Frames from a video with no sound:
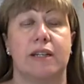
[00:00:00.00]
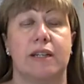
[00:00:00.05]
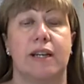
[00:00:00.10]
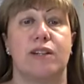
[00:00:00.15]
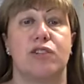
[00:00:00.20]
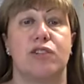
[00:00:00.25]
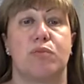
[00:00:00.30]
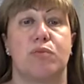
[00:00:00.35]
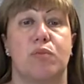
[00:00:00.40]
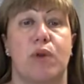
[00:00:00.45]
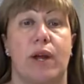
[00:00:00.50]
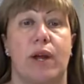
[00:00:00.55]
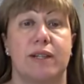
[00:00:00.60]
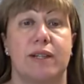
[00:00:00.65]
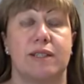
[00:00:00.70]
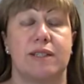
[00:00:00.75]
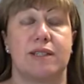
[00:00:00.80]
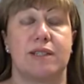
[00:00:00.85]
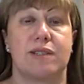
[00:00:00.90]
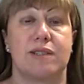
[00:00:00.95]
Let us
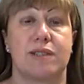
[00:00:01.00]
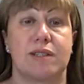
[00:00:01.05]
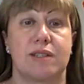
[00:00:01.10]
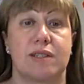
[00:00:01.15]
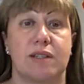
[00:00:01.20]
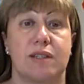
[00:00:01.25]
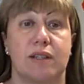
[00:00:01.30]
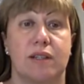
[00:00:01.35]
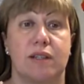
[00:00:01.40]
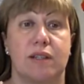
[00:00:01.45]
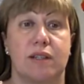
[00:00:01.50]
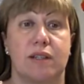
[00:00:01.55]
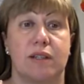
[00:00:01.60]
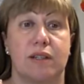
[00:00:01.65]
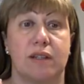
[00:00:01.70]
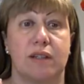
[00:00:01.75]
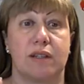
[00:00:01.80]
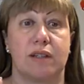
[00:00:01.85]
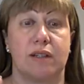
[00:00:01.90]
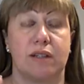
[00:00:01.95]
practice
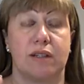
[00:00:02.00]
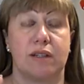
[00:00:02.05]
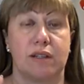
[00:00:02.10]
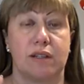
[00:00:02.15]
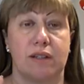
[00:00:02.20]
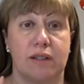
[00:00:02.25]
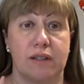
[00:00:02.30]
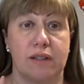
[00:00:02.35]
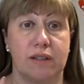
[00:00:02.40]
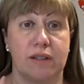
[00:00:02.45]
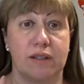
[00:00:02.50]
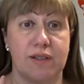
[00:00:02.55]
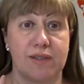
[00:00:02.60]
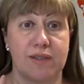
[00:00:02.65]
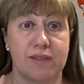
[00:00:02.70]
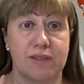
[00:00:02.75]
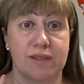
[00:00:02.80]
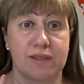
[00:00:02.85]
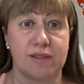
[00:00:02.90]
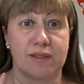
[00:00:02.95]

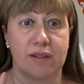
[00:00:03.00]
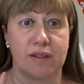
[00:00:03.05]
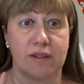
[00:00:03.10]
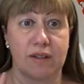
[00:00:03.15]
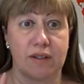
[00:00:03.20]
this